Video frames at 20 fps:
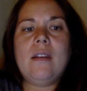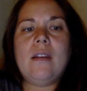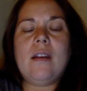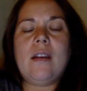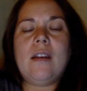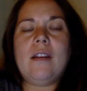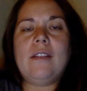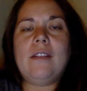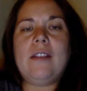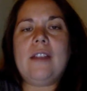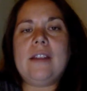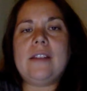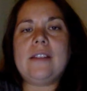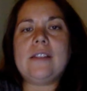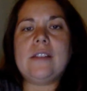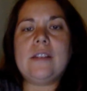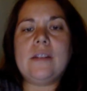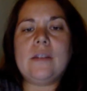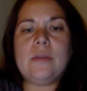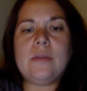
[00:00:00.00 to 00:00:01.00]
All right,
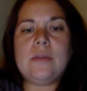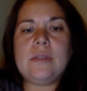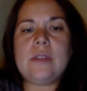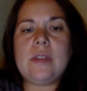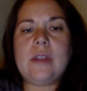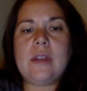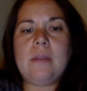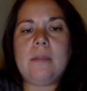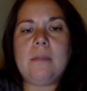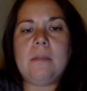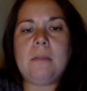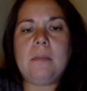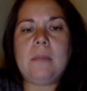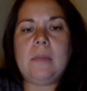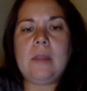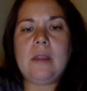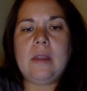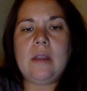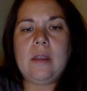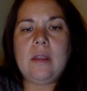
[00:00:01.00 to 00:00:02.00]
so some
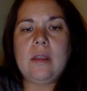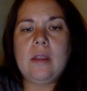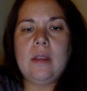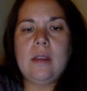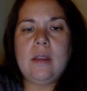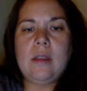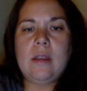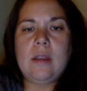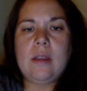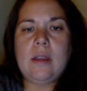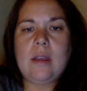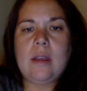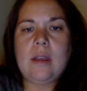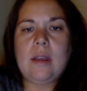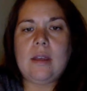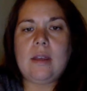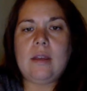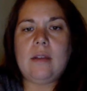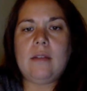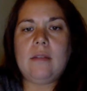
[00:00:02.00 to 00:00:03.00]

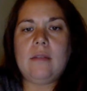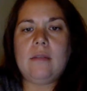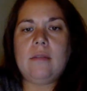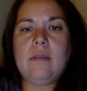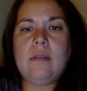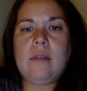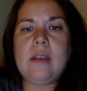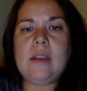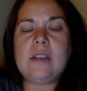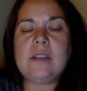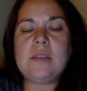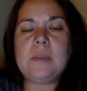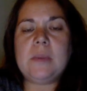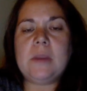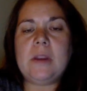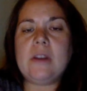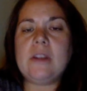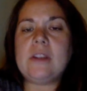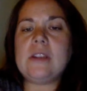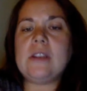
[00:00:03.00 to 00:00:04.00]
uh,
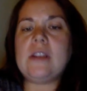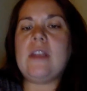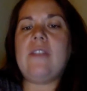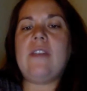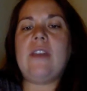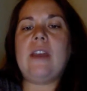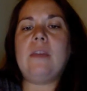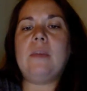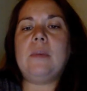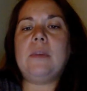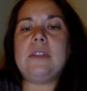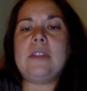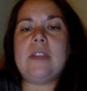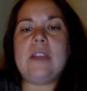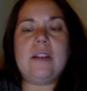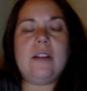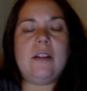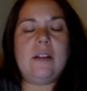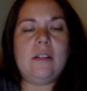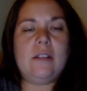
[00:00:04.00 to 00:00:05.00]
experiences I've had with
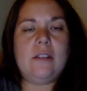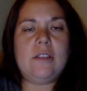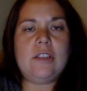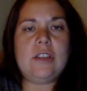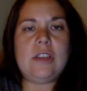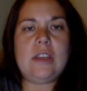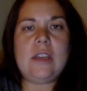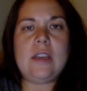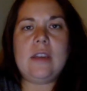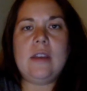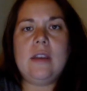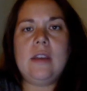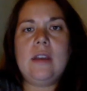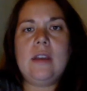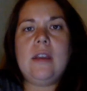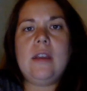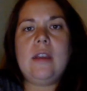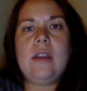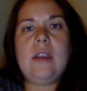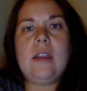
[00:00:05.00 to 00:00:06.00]
technology
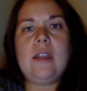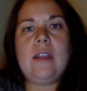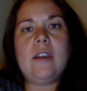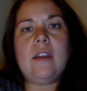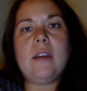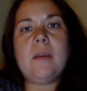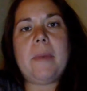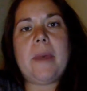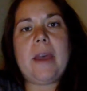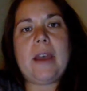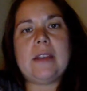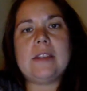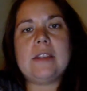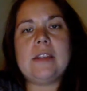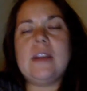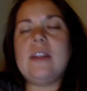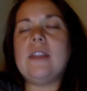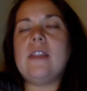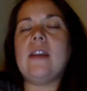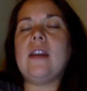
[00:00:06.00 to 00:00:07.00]
in the
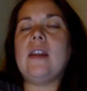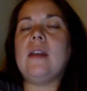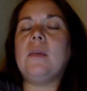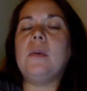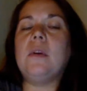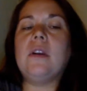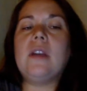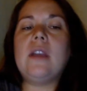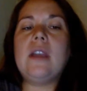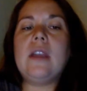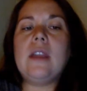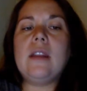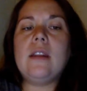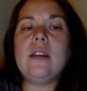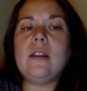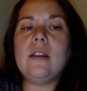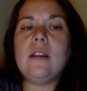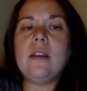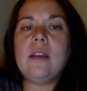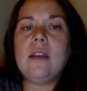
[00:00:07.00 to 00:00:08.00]
capacity that I work
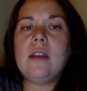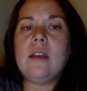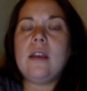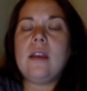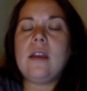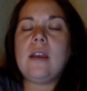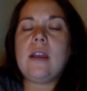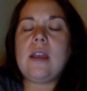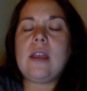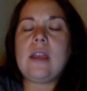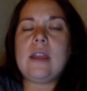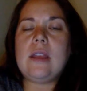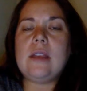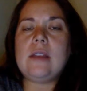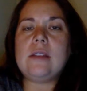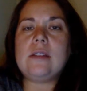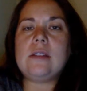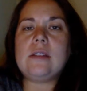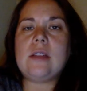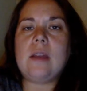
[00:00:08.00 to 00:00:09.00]
in
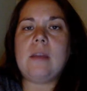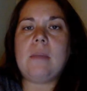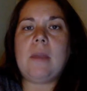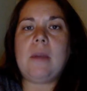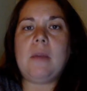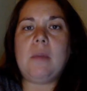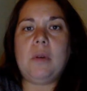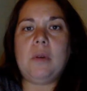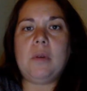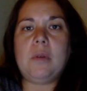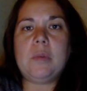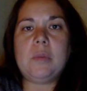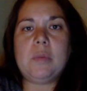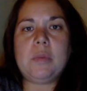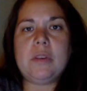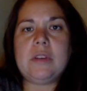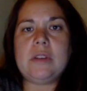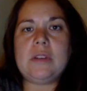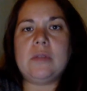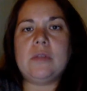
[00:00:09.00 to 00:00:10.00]
is I work with
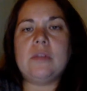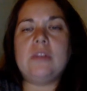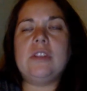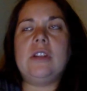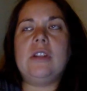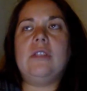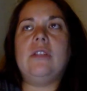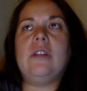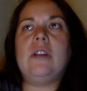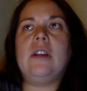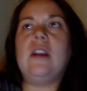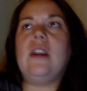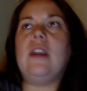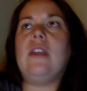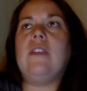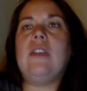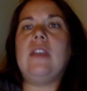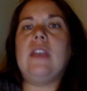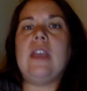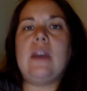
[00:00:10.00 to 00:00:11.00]
preschool children and
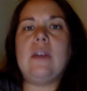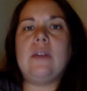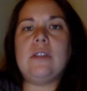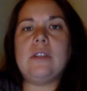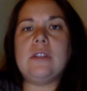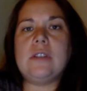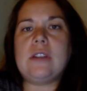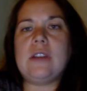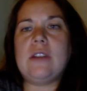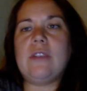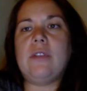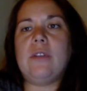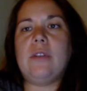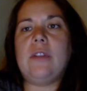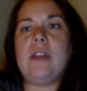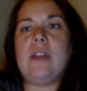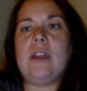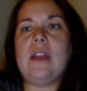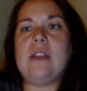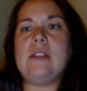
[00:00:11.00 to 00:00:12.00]
I've encountered
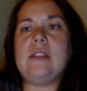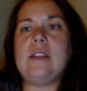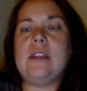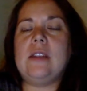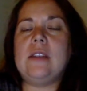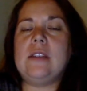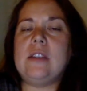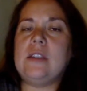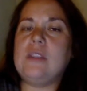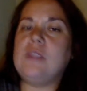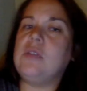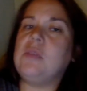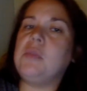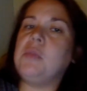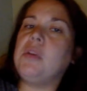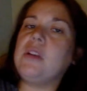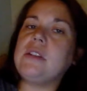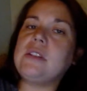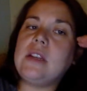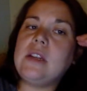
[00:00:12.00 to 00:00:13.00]
several that has like sensory
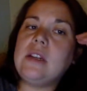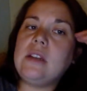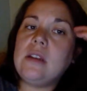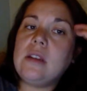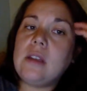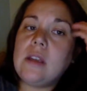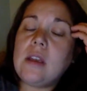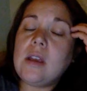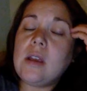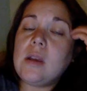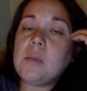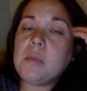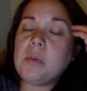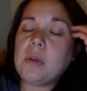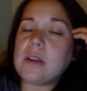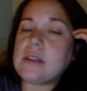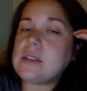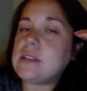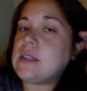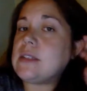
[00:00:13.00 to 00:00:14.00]

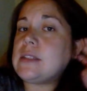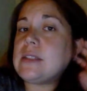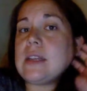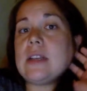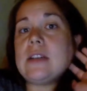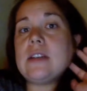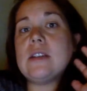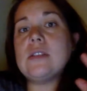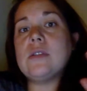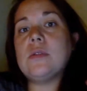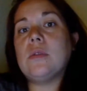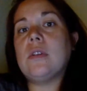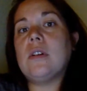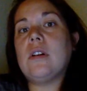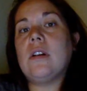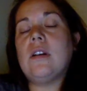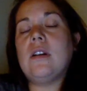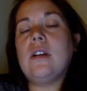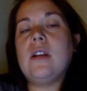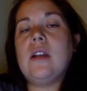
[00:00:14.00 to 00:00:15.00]
processing
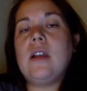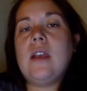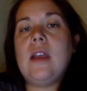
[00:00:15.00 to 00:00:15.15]
disorder.